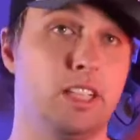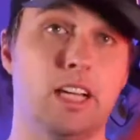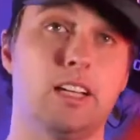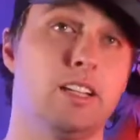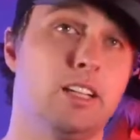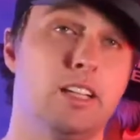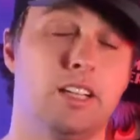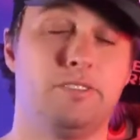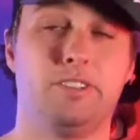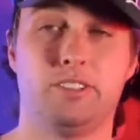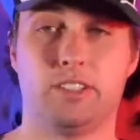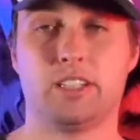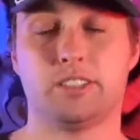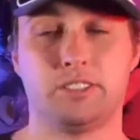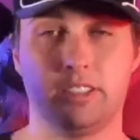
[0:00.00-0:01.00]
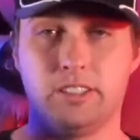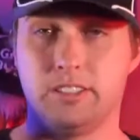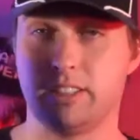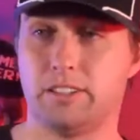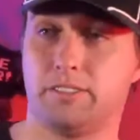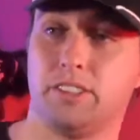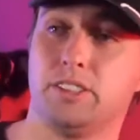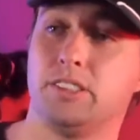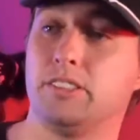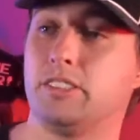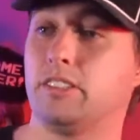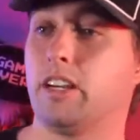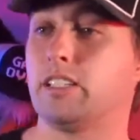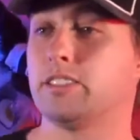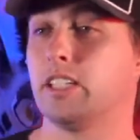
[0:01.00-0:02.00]
Yeah, if you're in the country, you can definitely shoot at
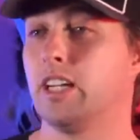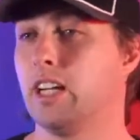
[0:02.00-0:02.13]
your house.